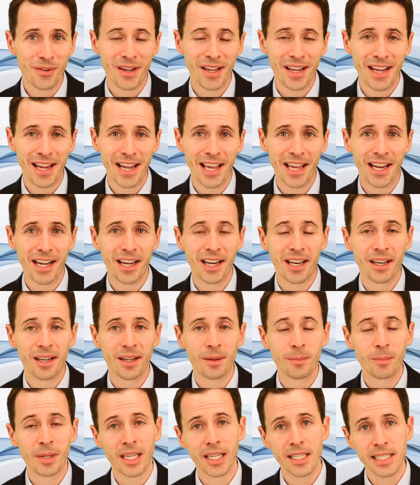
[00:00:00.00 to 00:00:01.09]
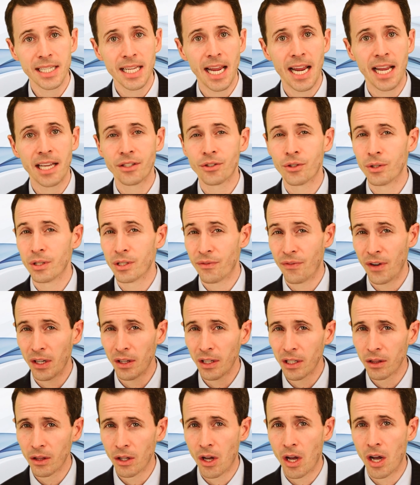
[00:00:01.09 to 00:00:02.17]
and because the answer is
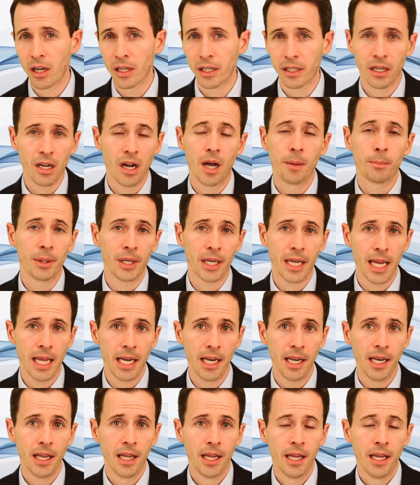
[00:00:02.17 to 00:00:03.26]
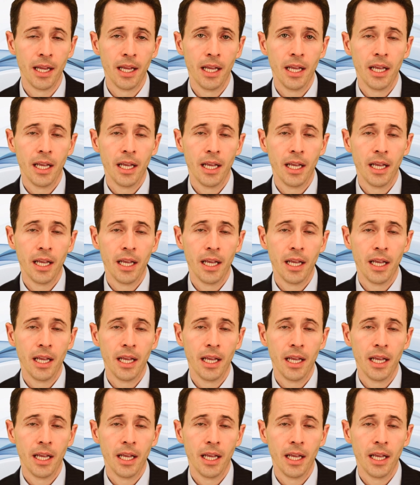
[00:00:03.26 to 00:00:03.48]
fairly long and complicated,